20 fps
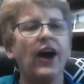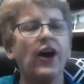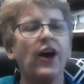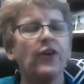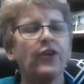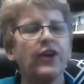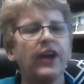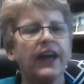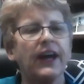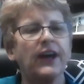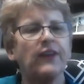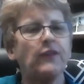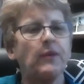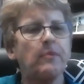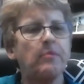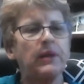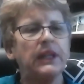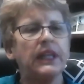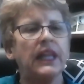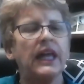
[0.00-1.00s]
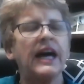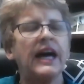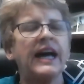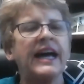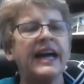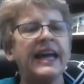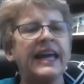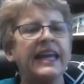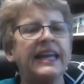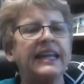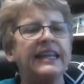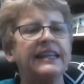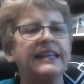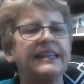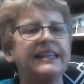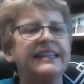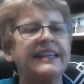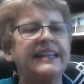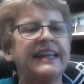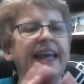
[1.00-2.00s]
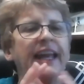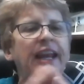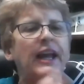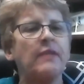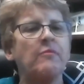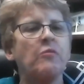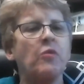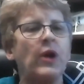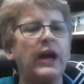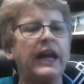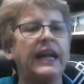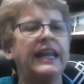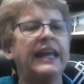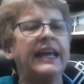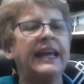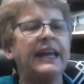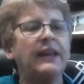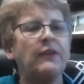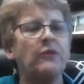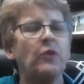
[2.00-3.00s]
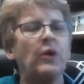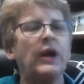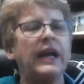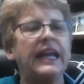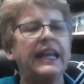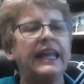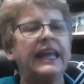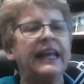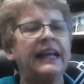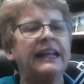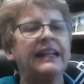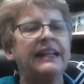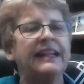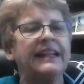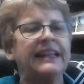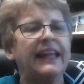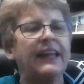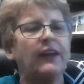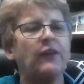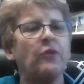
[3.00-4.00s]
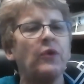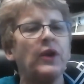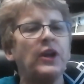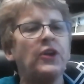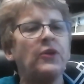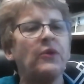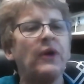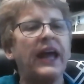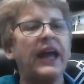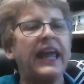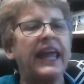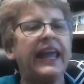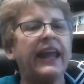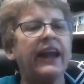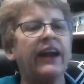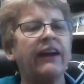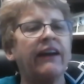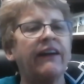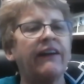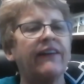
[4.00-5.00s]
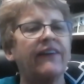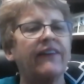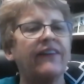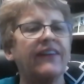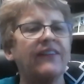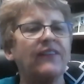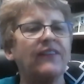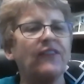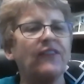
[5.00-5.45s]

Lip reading: Okay, I've applied and I'm waiting and waiting. Like, when do I hear?